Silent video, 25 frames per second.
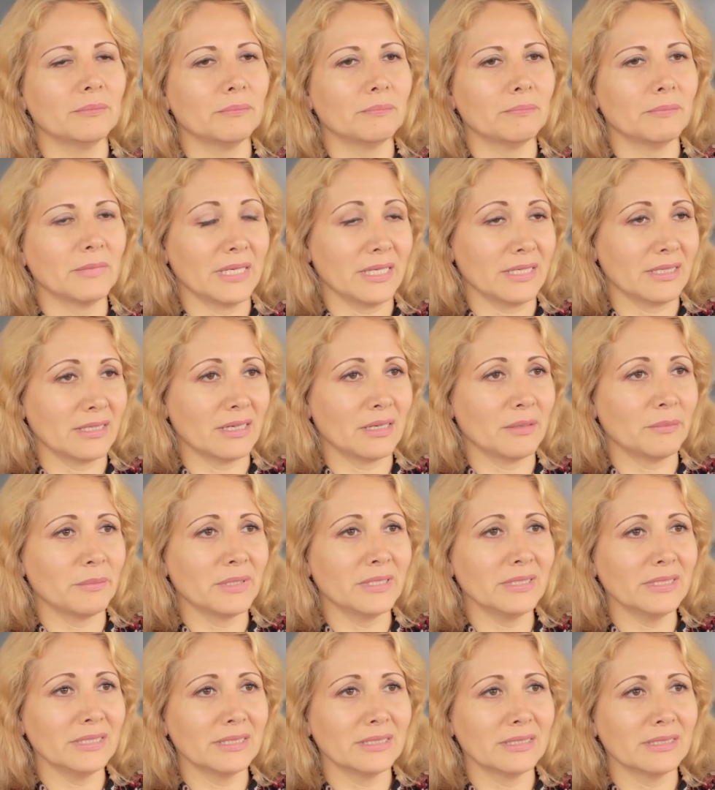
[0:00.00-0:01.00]
my
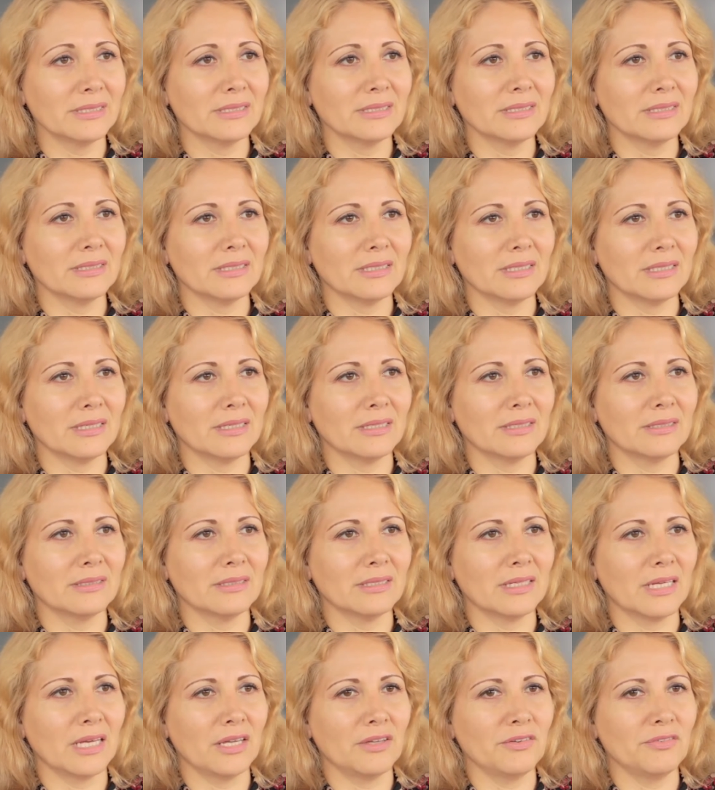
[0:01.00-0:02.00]
grammar,
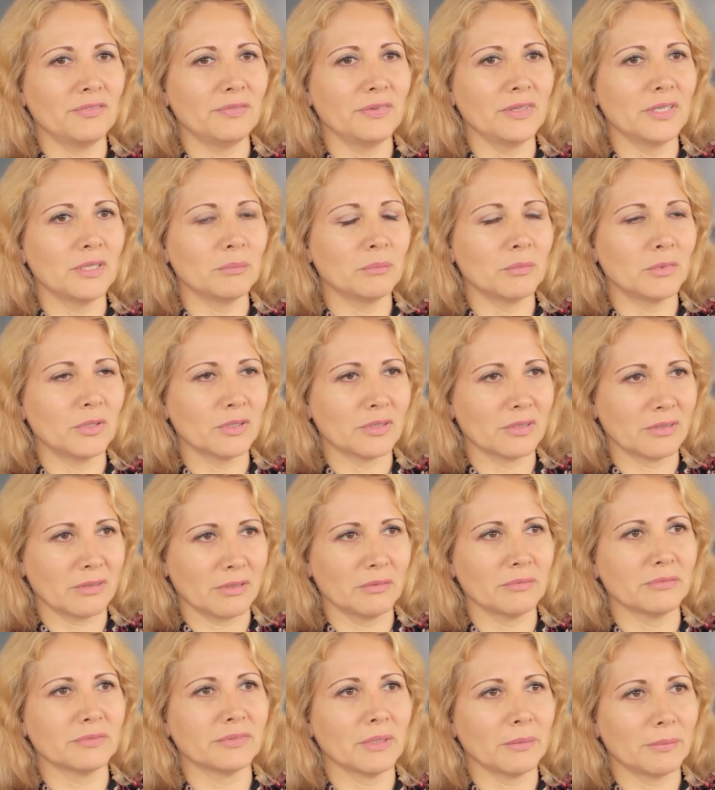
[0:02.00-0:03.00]
and I feel more
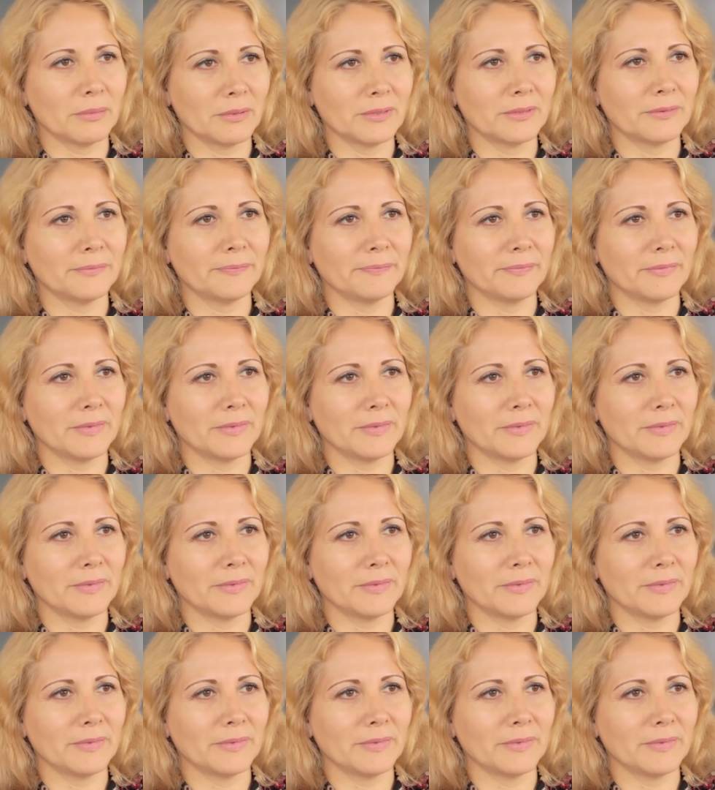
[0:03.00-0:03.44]
comfortable